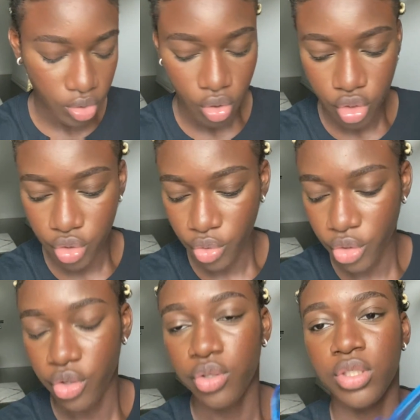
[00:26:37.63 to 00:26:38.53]
also
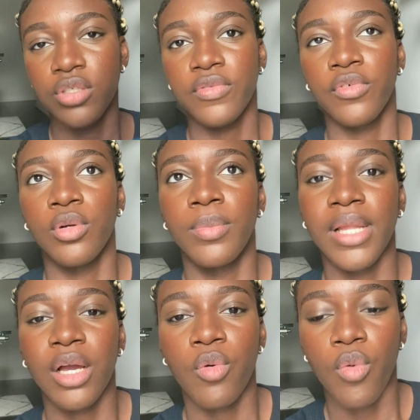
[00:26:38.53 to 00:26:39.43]
urged for
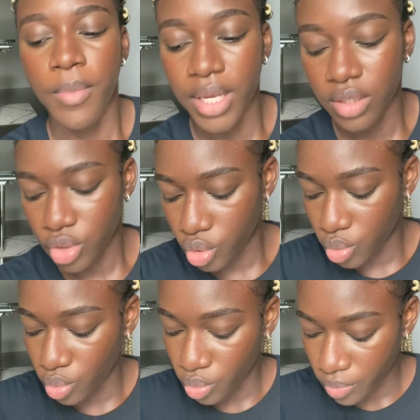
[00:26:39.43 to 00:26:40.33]
Black women
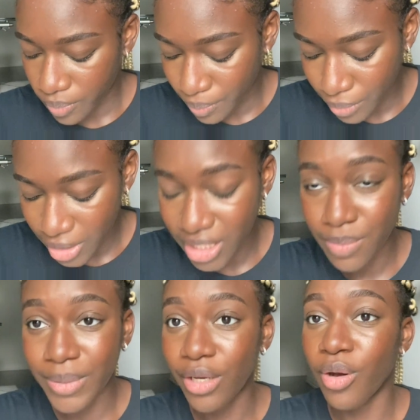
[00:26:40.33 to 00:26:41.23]
to
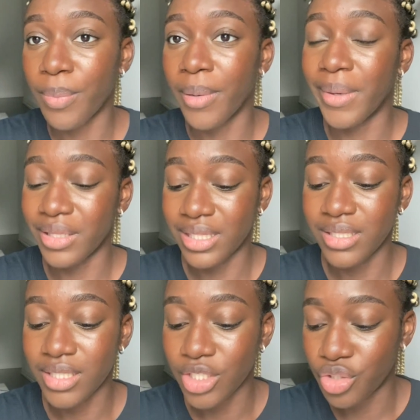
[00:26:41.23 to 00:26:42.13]
speak up about
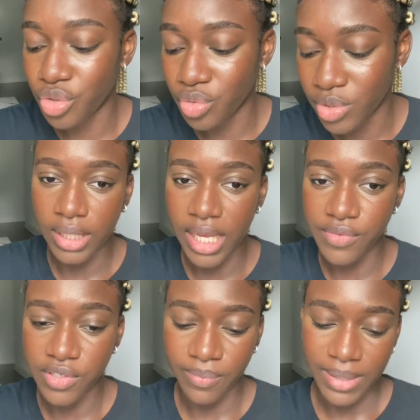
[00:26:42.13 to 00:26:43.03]
these issues,
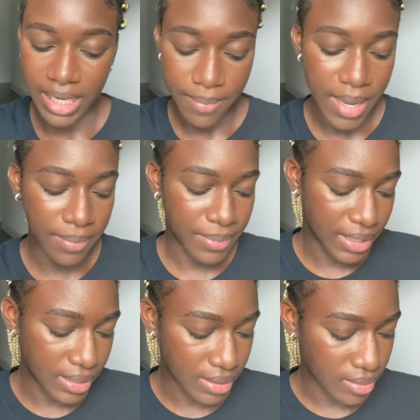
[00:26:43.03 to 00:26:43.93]
lives of Black men
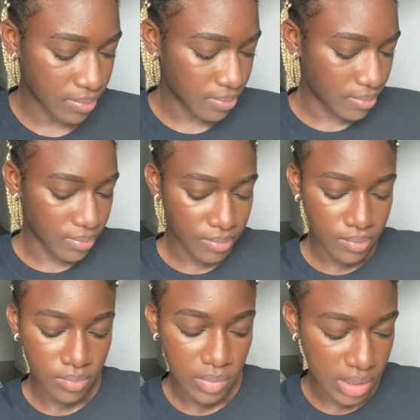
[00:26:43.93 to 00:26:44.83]
being
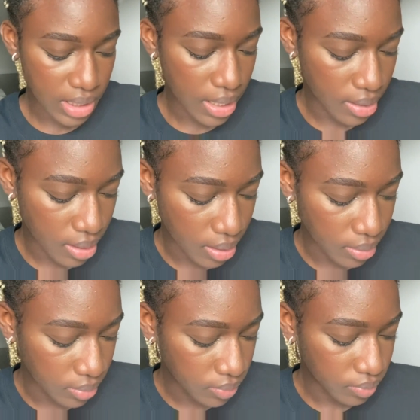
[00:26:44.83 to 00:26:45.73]

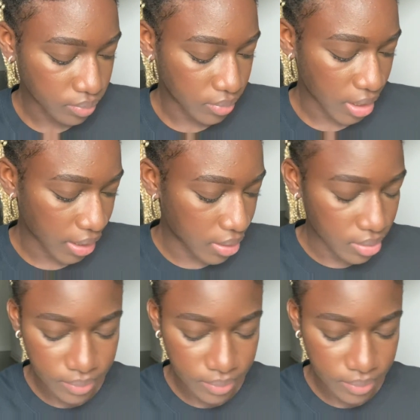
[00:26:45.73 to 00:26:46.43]
taken. Like,